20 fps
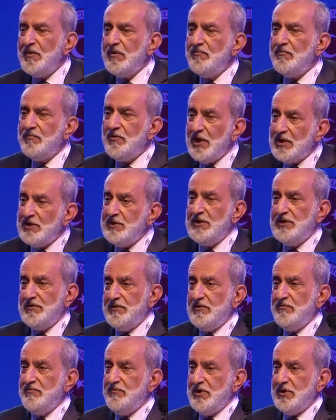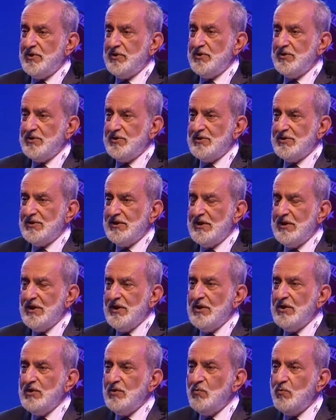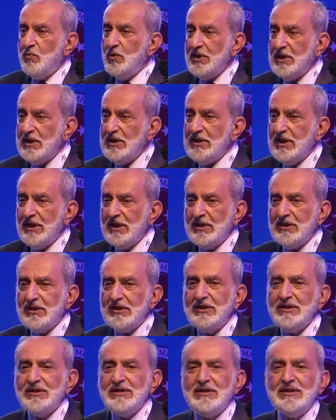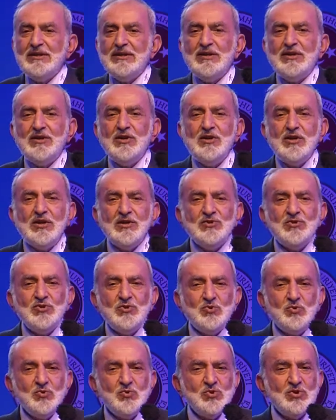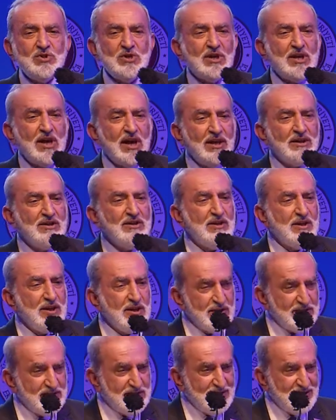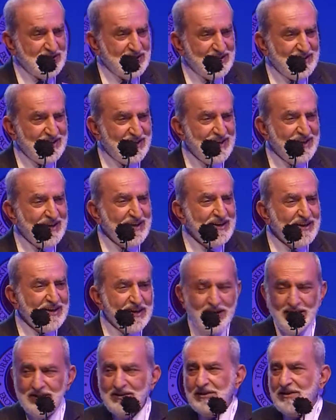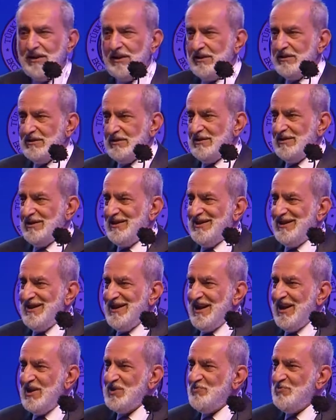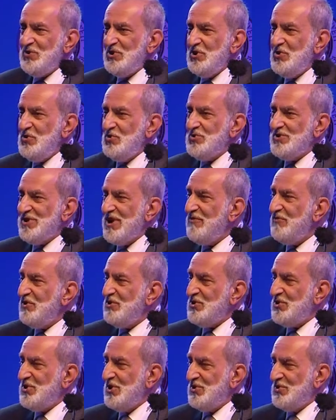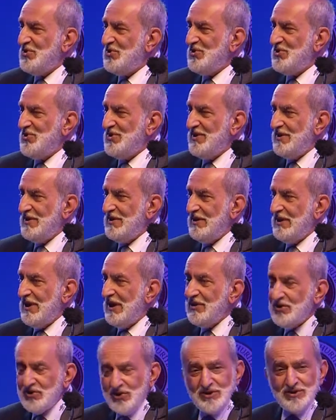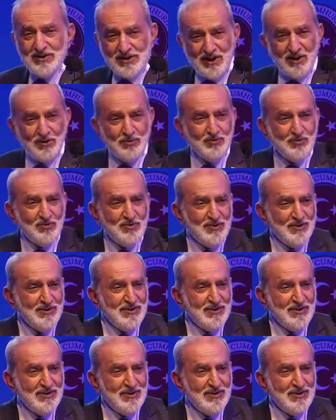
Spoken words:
infectious. What he did, he has used the cat gut. Cat gut has been used ever since, until now,